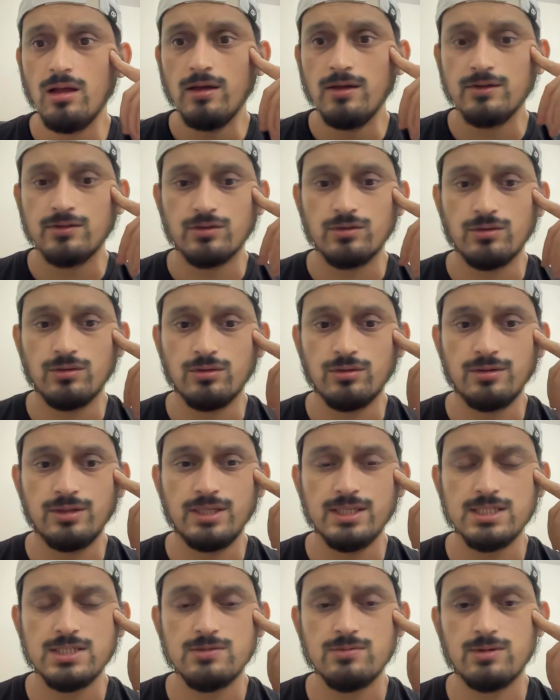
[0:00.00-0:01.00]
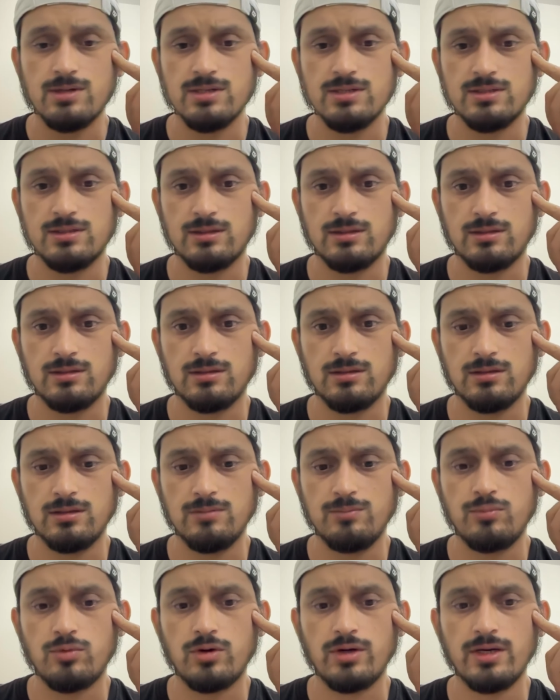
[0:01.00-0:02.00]
So this was the
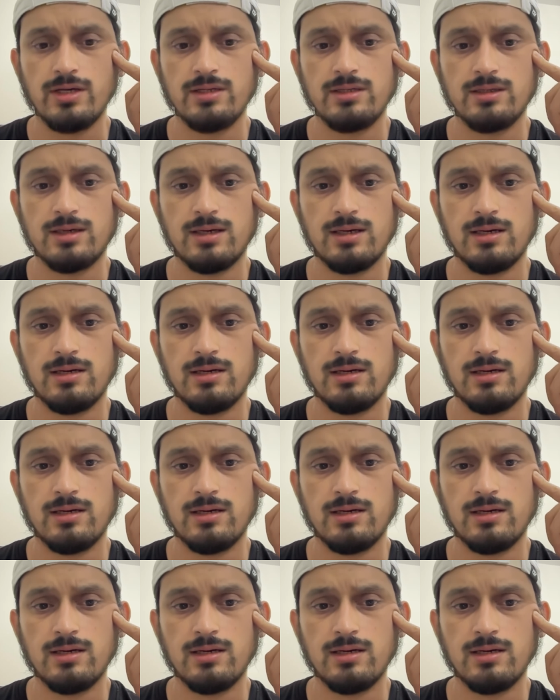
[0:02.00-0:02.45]
third point.